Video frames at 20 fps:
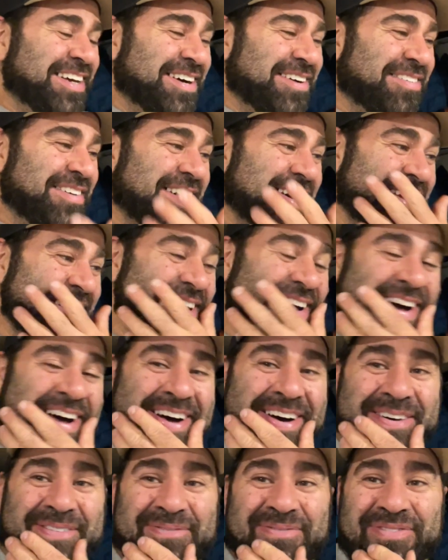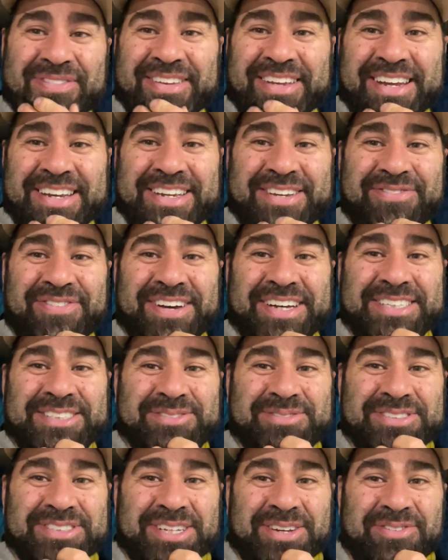But I did find
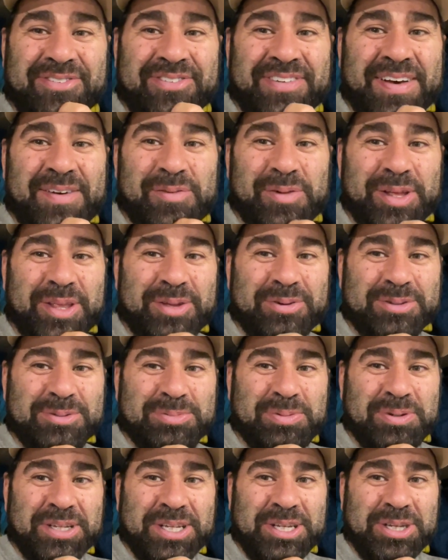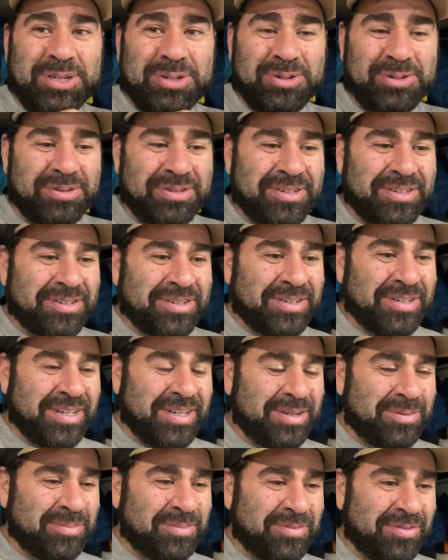some stuff of Emily that was pretty cute.
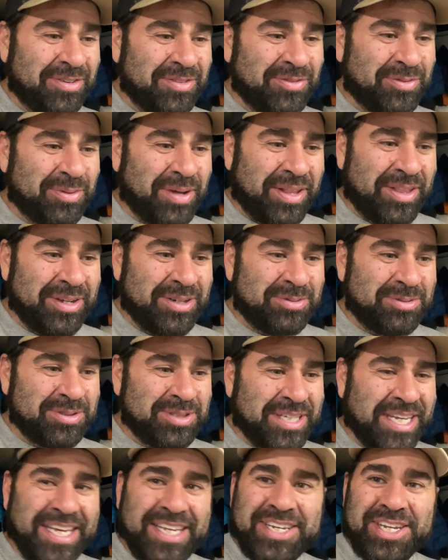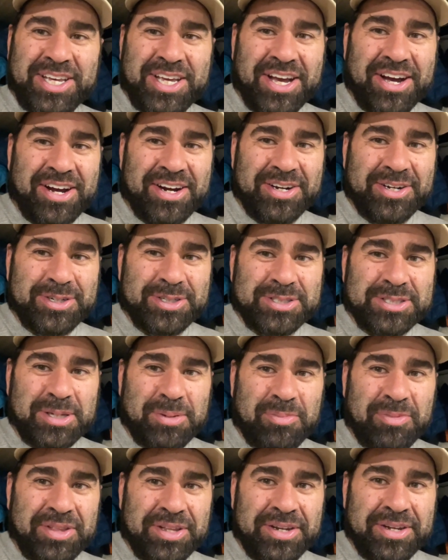When I think it was kindergarten or
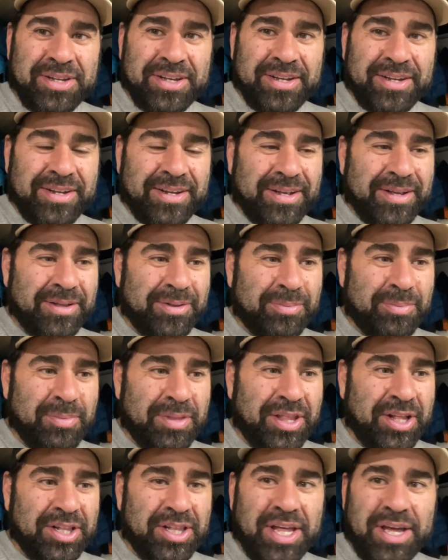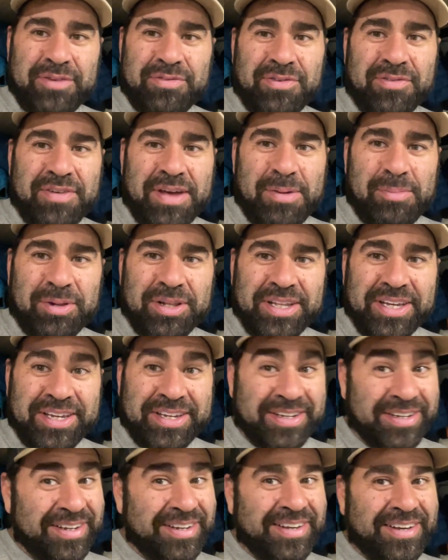something. The life of Emily.
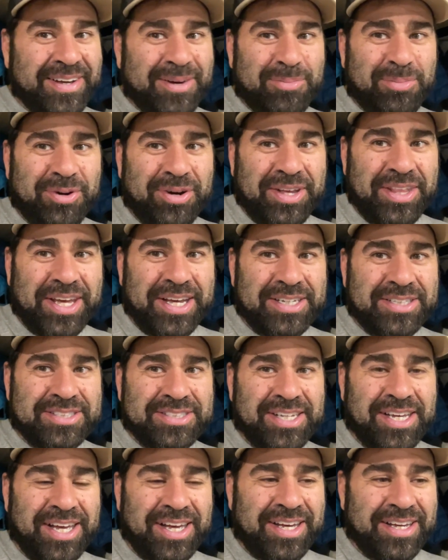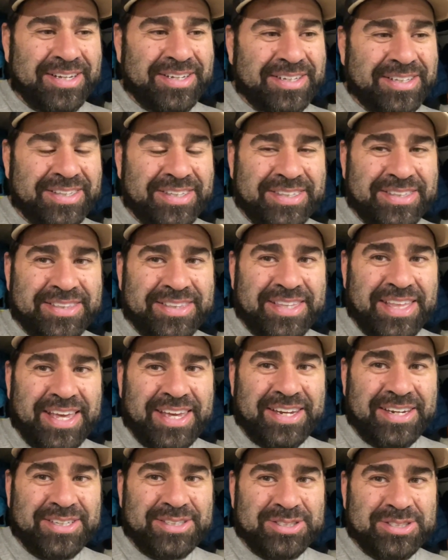Boy, that
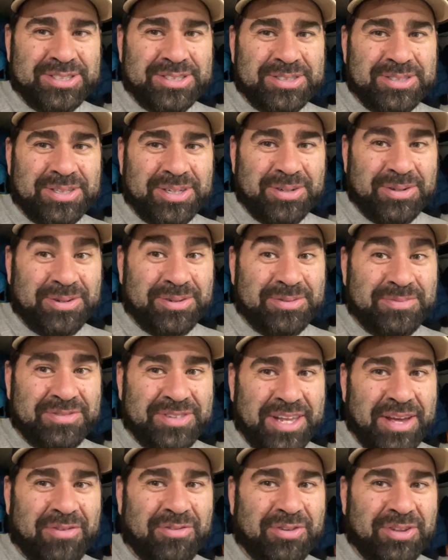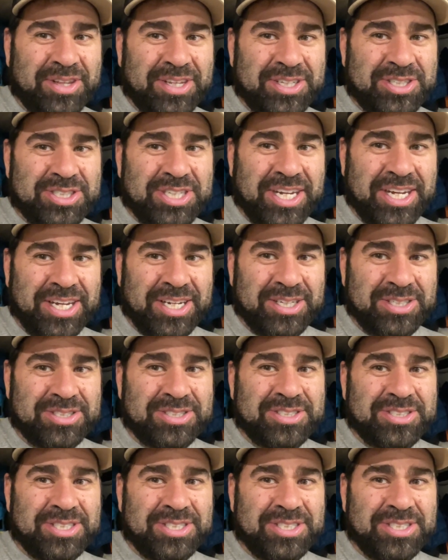has definitely changed.